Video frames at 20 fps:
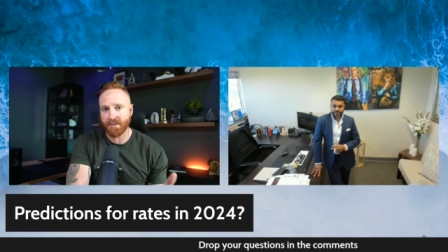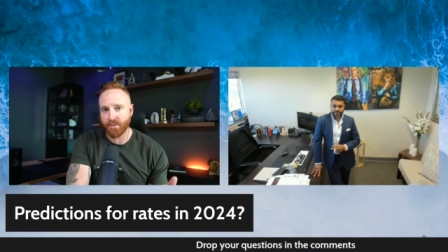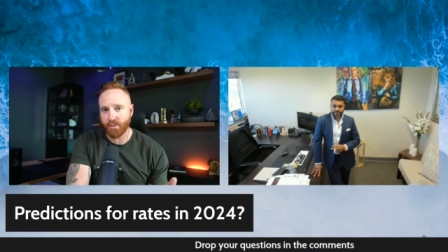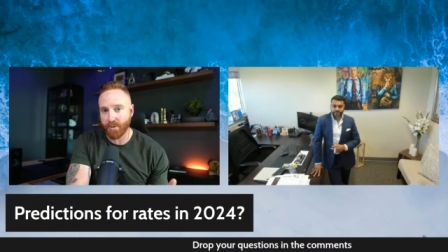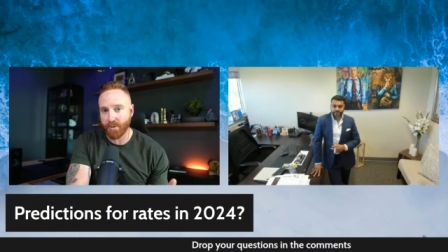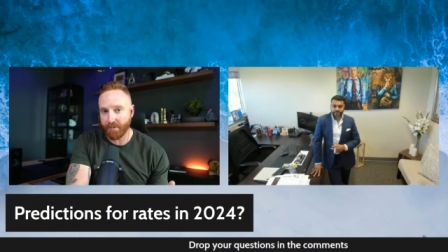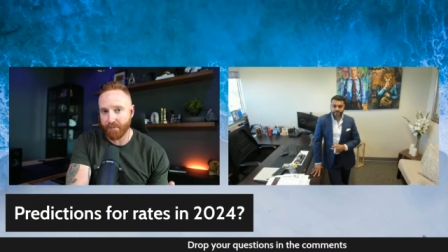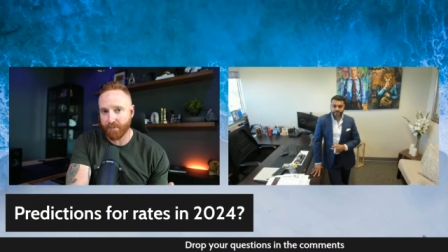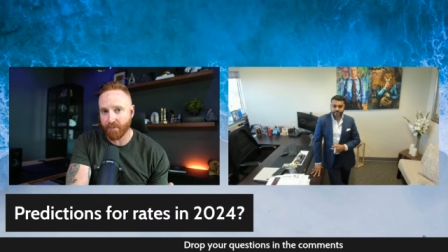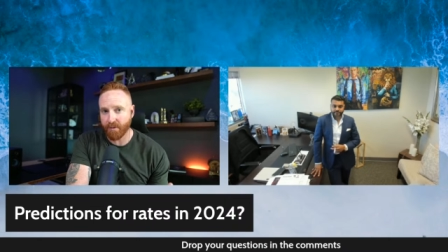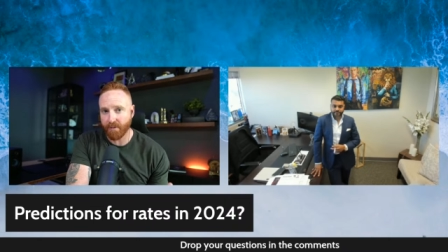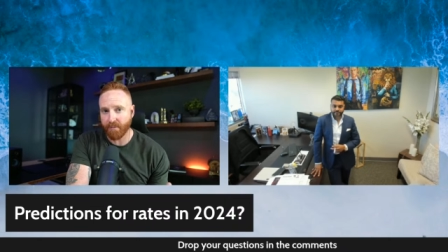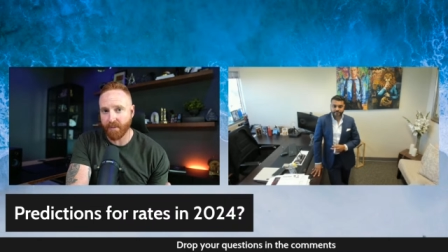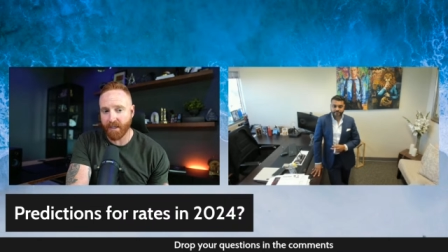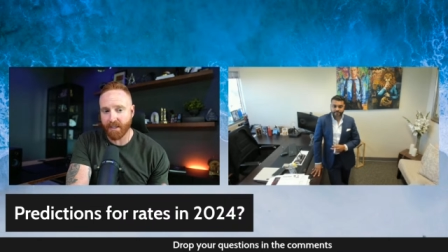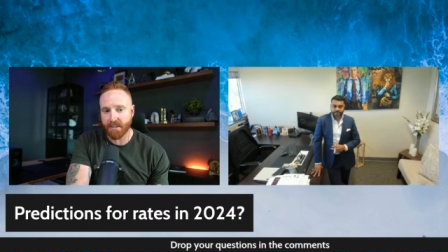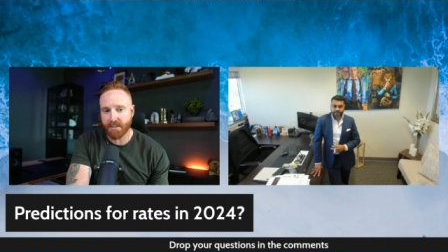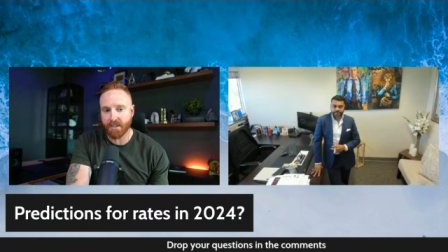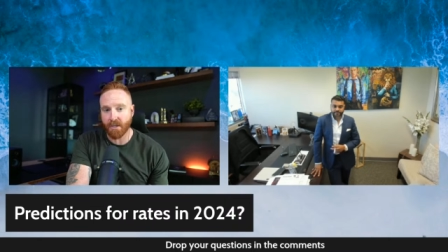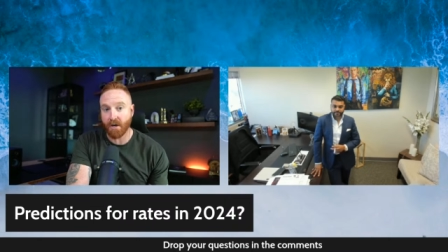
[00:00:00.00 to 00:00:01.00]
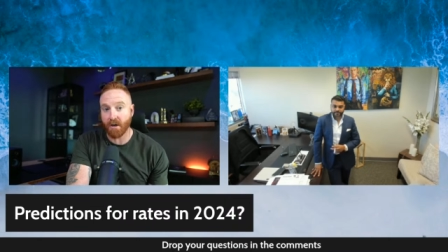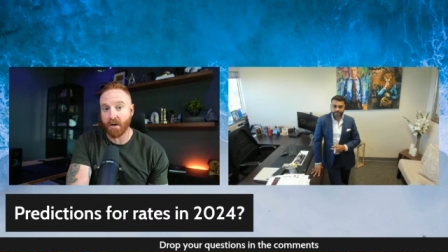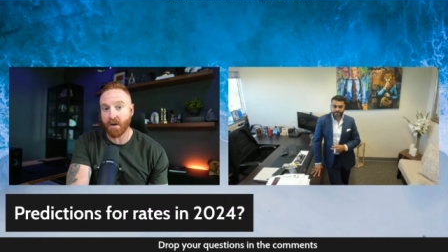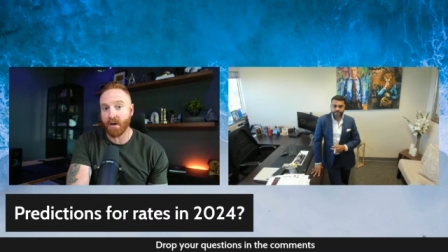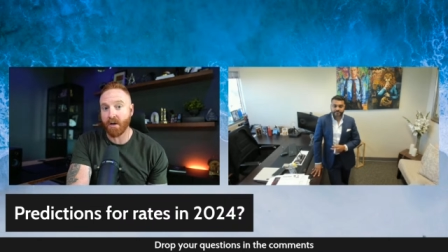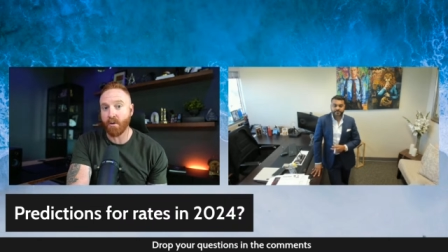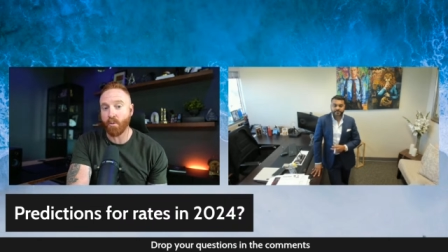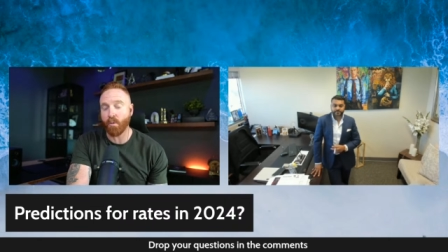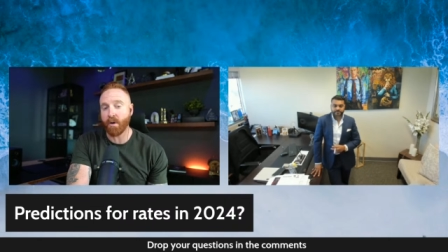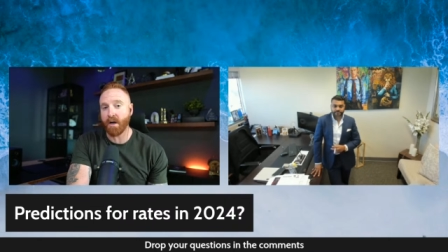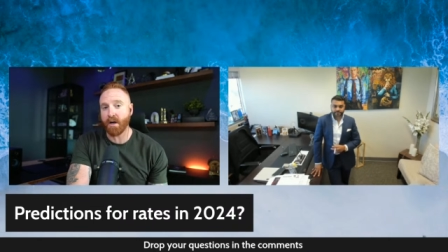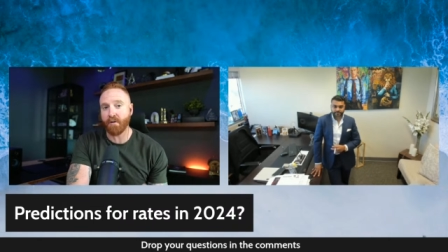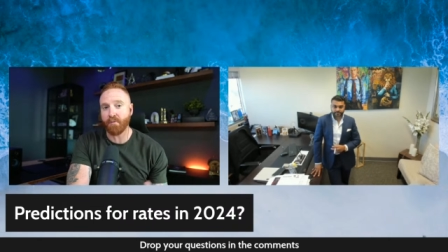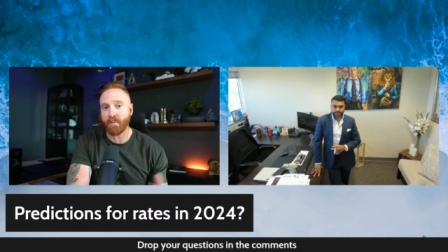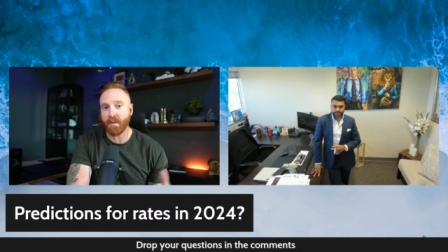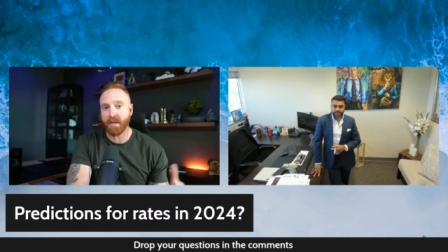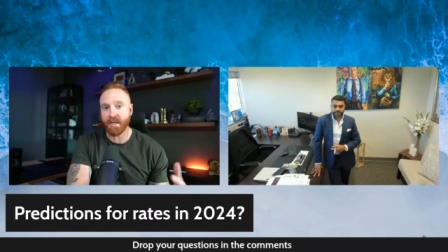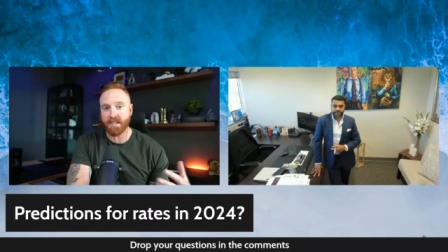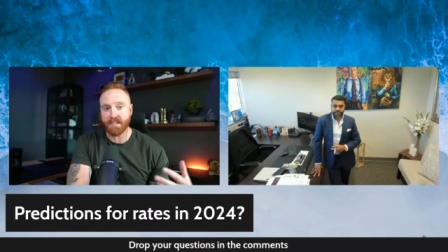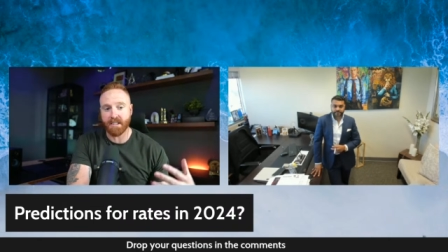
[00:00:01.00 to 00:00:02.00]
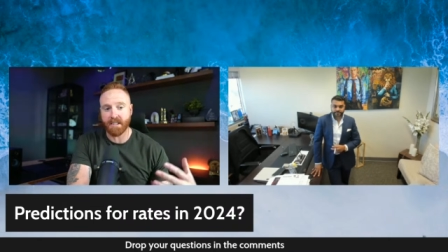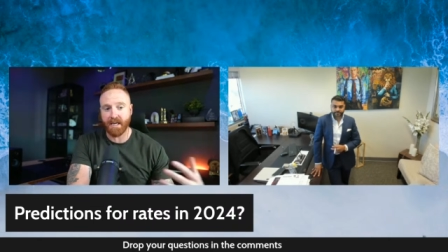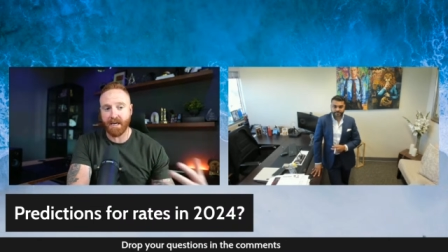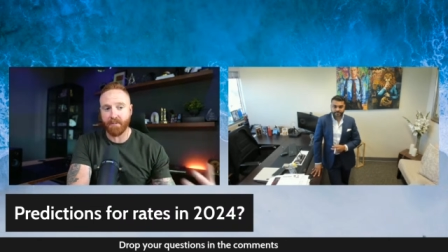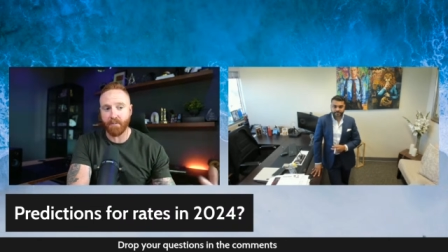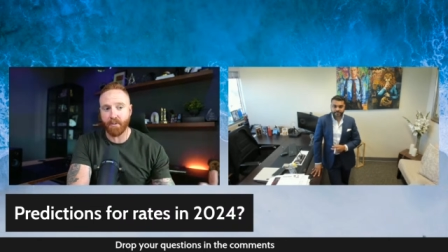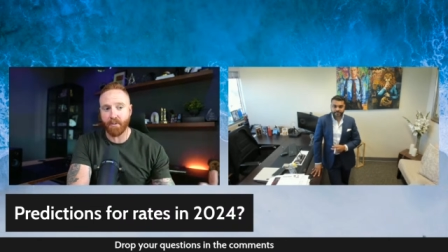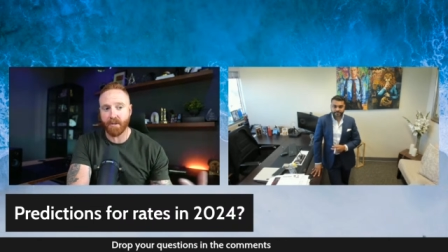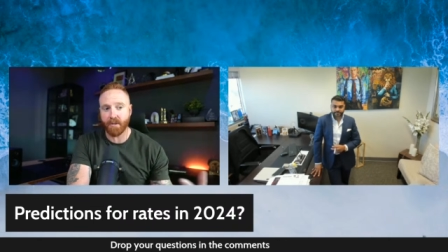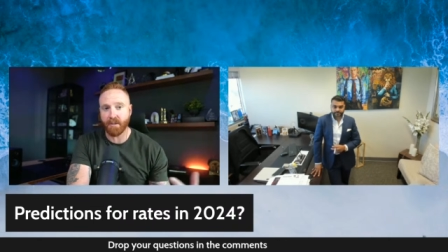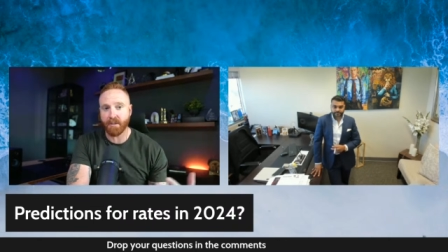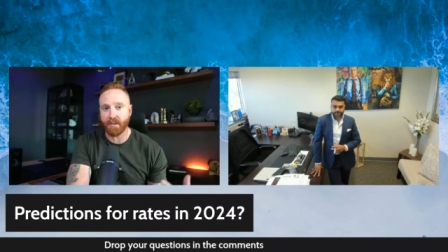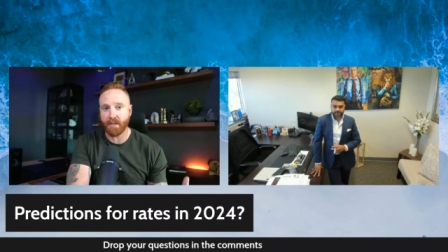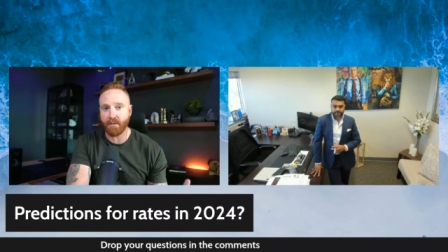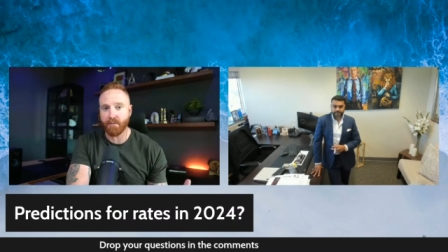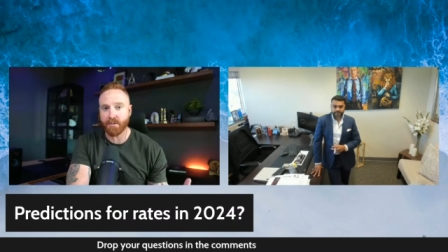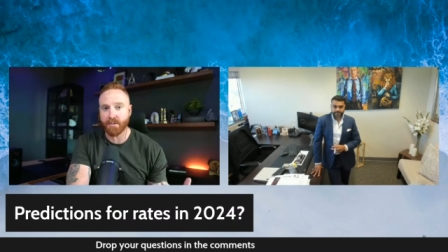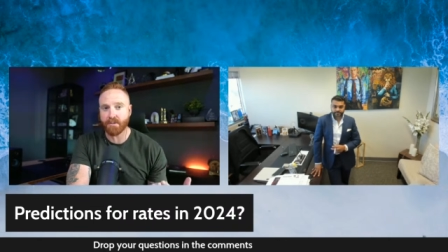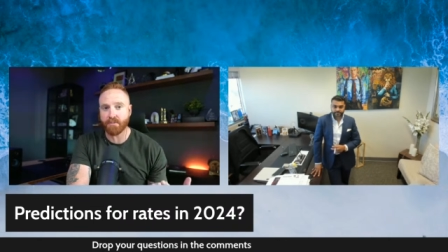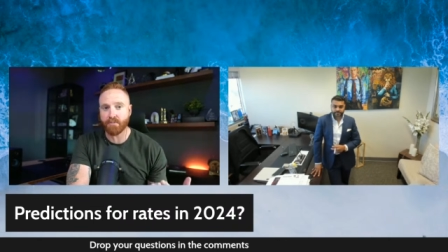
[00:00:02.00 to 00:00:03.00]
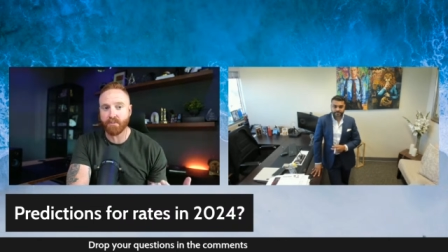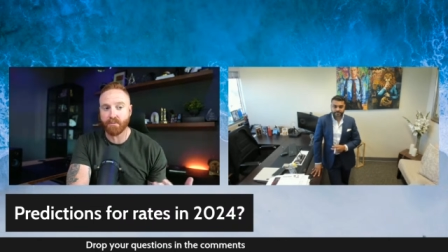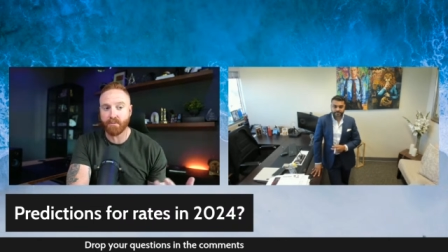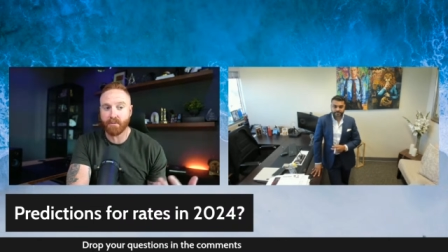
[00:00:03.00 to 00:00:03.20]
24 months are unaware of because at that point like it was